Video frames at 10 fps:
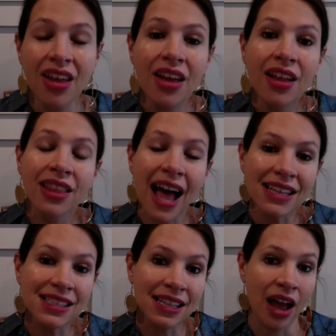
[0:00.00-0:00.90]

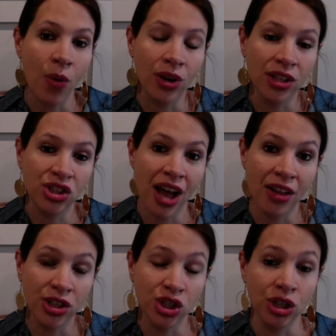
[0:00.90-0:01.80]
Lastly, I want to
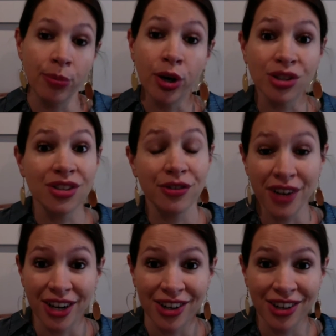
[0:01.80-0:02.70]
challenge you to
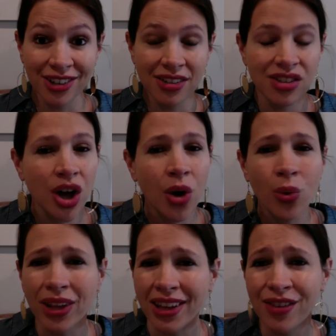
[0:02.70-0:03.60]
persevere.
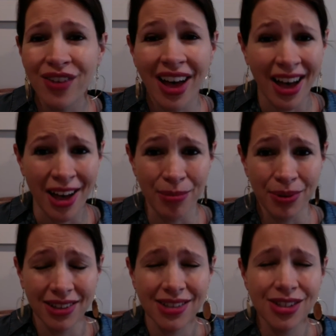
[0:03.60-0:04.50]
Don't give up.
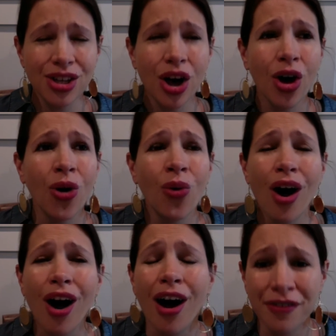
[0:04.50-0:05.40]
So
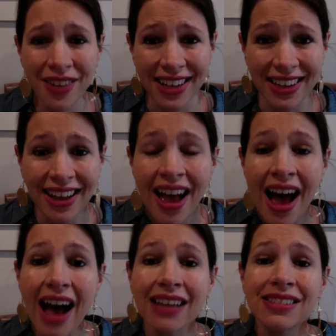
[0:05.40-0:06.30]
often
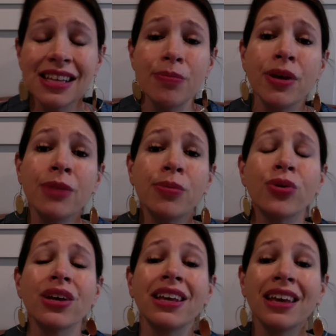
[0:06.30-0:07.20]
I see
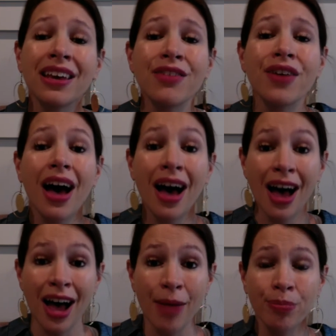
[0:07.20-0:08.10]
people give
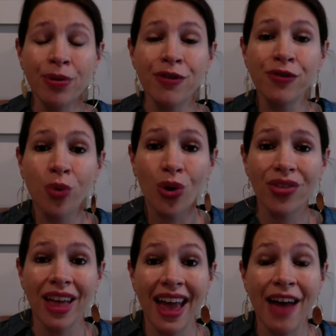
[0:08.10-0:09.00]
up before
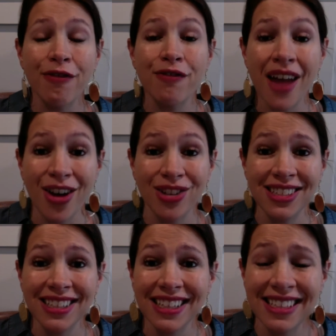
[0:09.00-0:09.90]
they have found
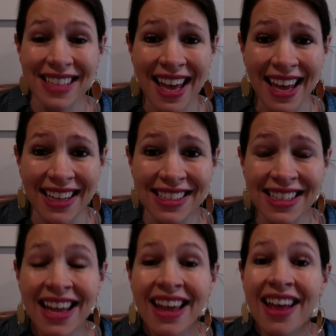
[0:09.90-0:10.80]
success.
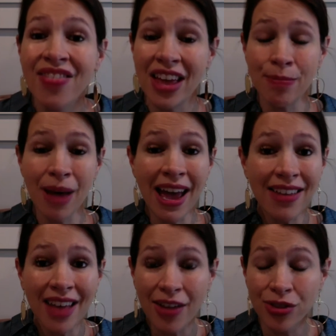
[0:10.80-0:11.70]
They pay
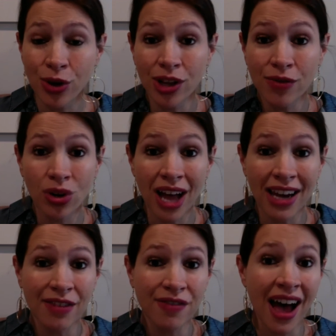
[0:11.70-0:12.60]
that
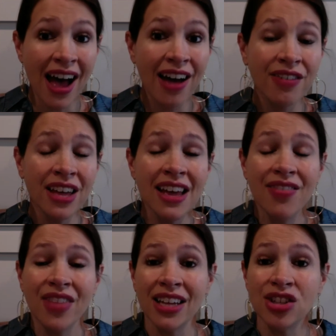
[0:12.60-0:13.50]
$34.95.
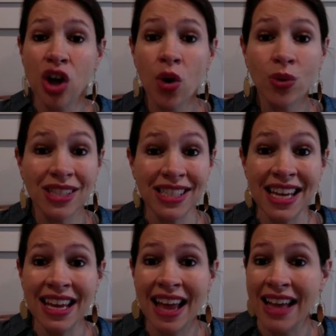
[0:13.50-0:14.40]
They don't see
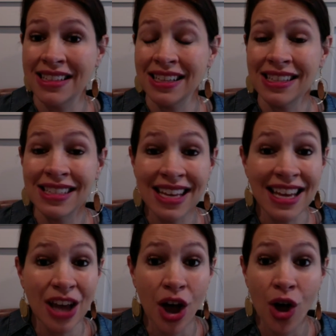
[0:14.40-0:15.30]
it as a
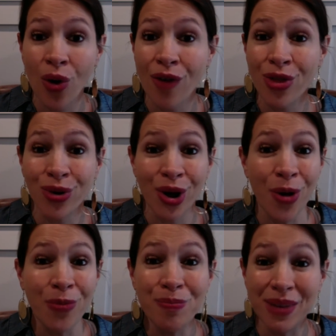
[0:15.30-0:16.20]
CEO of their
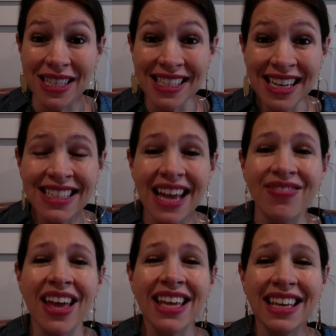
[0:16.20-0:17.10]
own business and
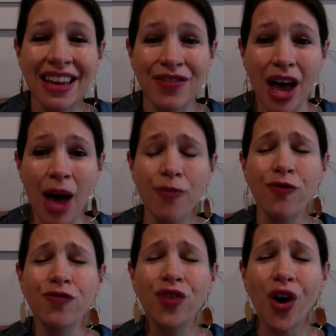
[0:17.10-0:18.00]
they give up
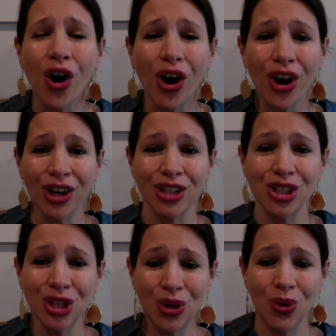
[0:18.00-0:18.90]
far
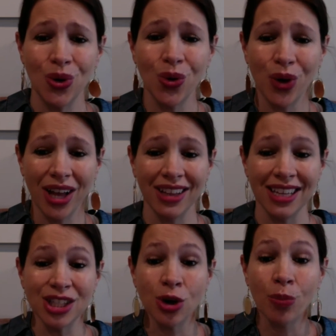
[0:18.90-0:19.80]
too quickly.
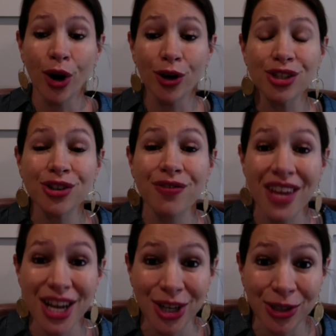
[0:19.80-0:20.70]
So
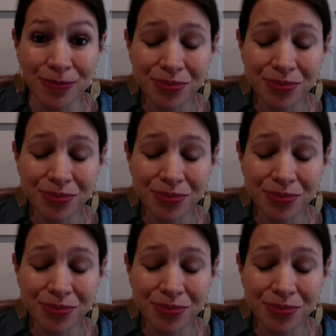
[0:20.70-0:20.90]
persevere.